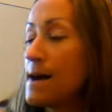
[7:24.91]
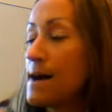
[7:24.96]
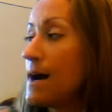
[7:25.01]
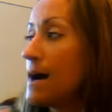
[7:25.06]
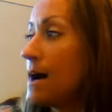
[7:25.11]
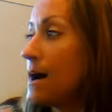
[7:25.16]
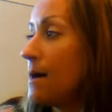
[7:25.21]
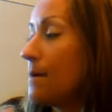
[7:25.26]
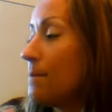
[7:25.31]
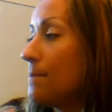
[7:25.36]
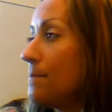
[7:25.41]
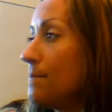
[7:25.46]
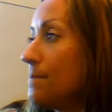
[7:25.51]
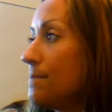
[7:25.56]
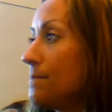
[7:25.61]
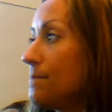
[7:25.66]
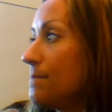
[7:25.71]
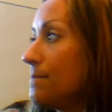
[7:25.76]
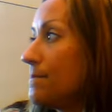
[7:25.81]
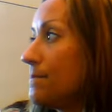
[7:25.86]

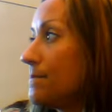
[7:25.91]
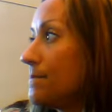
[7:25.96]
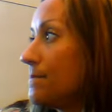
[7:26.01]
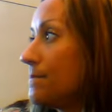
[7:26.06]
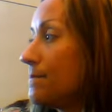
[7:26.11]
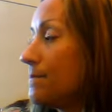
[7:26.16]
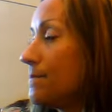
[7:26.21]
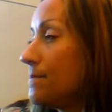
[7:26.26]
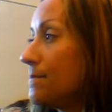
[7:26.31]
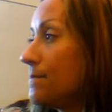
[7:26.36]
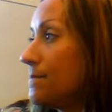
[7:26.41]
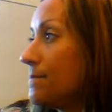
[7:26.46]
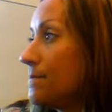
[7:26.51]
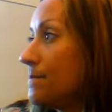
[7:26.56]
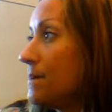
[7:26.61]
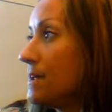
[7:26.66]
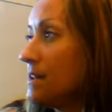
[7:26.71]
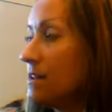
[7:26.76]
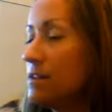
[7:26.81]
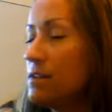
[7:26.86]

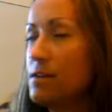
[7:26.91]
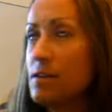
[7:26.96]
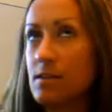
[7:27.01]
But